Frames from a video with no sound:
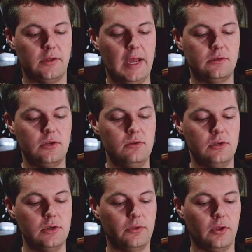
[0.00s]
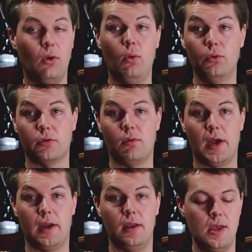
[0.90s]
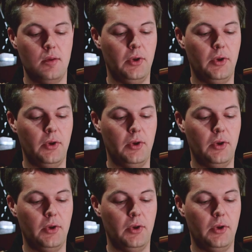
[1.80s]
So that's what you do with an older wine.